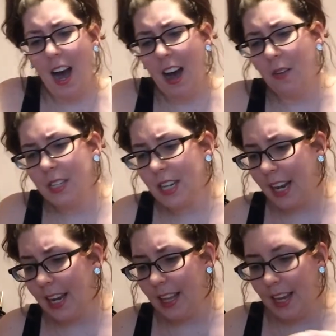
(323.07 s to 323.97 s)
Oh, did
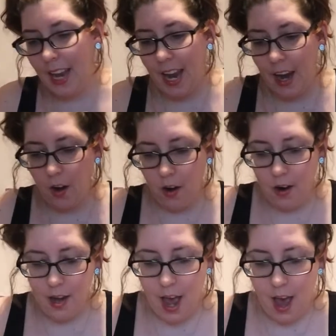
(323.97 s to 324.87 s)
I get, like, hair
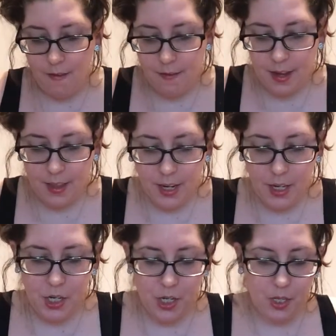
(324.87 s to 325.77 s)
on
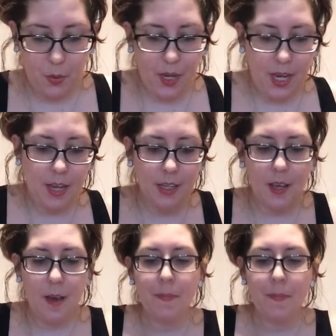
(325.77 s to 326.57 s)
everything? Jeez Louise.